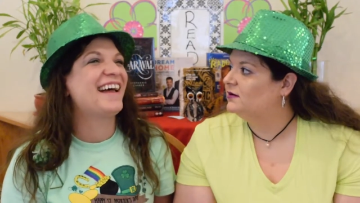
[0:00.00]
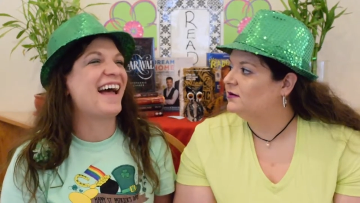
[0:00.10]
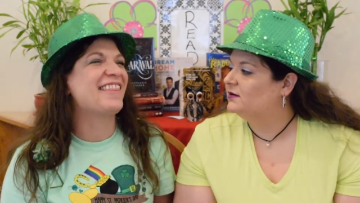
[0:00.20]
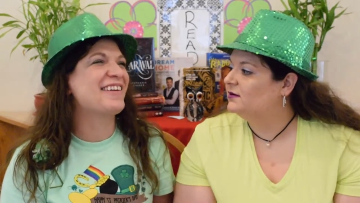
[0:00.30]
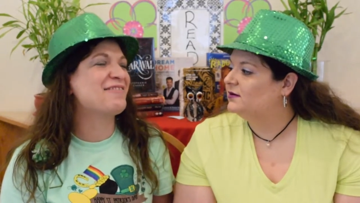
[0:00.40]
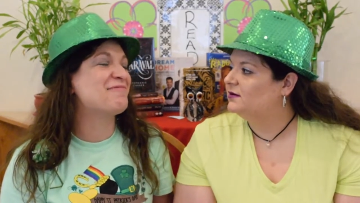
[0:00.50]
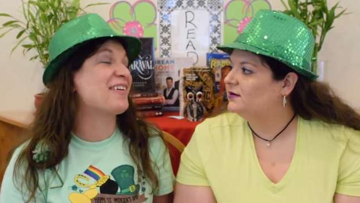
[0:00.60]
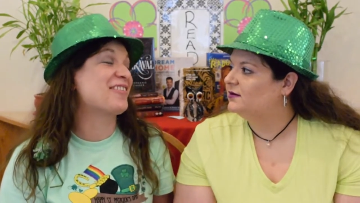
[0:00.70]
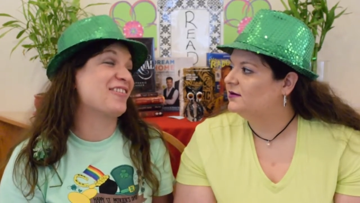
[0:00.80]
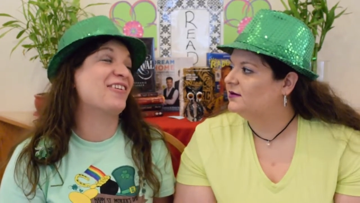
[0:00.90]
Speaker 1: I think we better
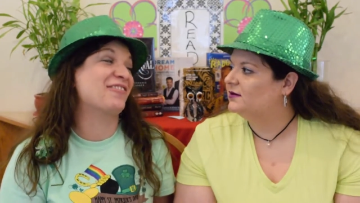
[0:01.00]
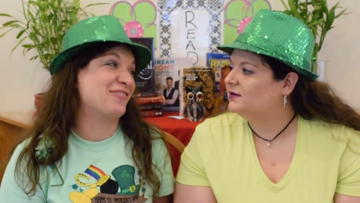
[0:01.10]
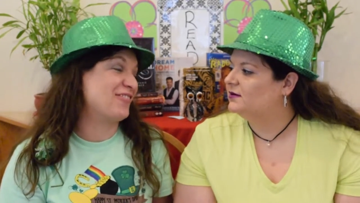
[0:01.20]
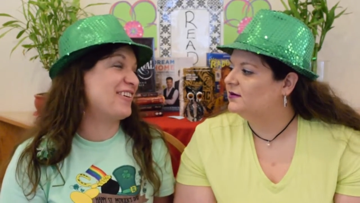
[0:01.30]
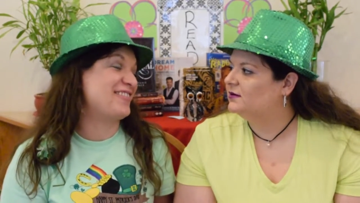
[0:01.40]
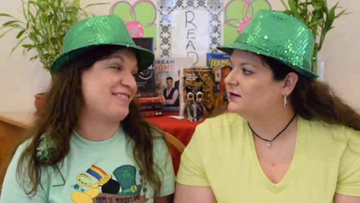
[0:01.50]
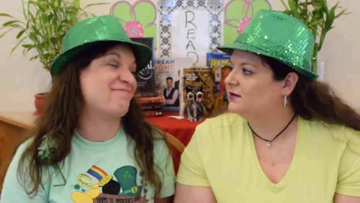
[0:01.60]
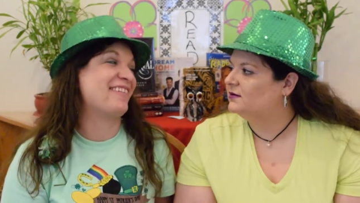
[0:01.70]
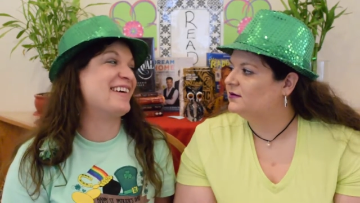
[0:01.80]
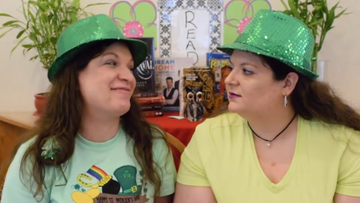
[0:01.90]
start with Roy G.
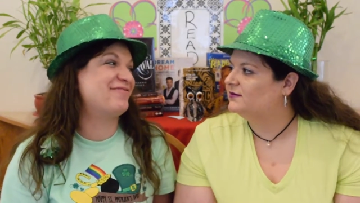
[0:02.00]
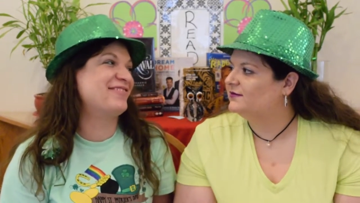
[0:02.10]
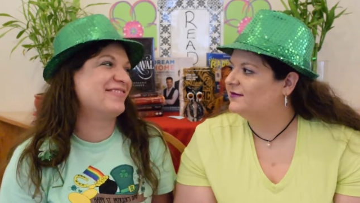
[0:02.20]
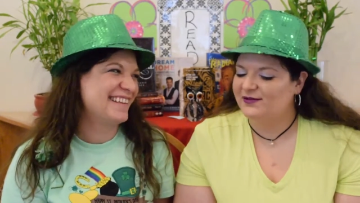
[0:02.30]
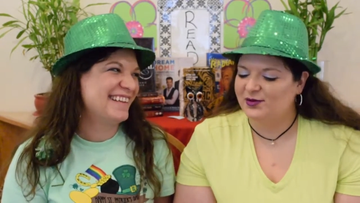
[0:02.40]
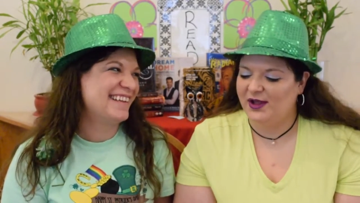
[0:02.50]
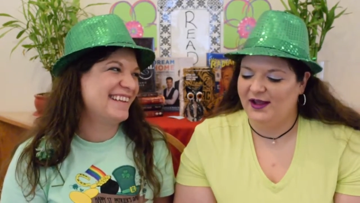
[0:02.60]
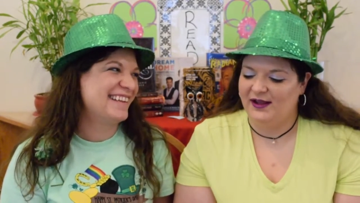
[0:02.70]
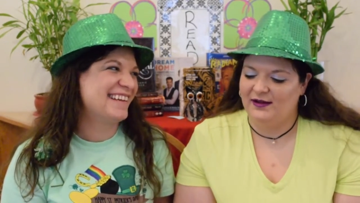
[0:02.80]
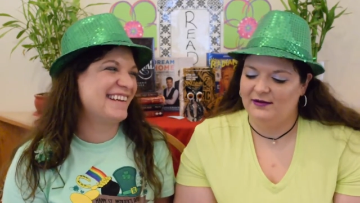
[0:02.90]
Biv.
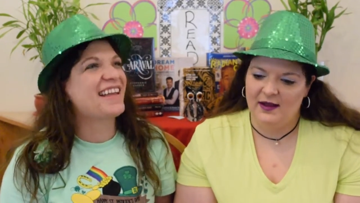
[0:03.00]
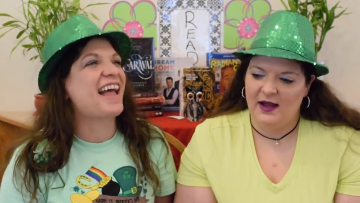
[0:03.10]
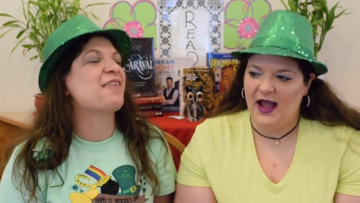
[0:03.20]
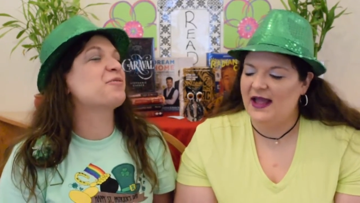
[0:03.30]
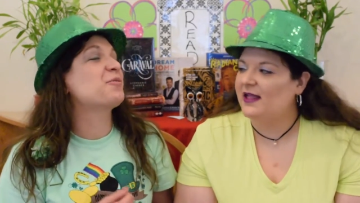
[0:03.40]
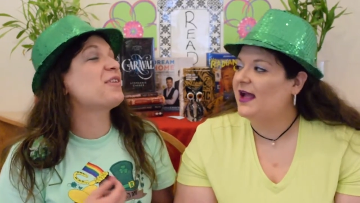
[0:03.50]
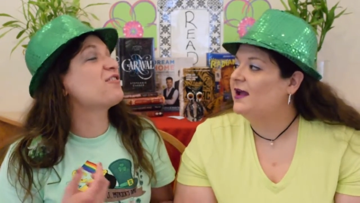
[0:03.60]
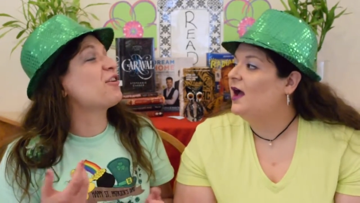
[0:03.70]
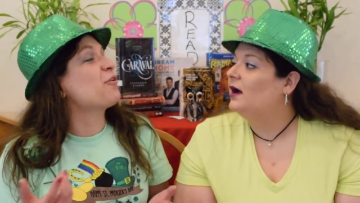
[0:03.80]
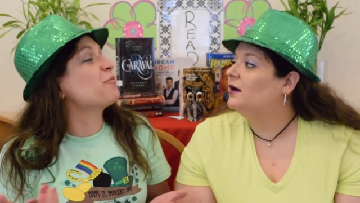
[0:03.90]
Okay. How do I
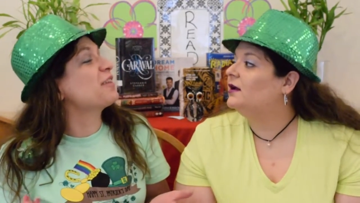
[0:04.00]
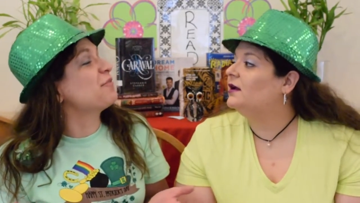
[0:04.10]
show him the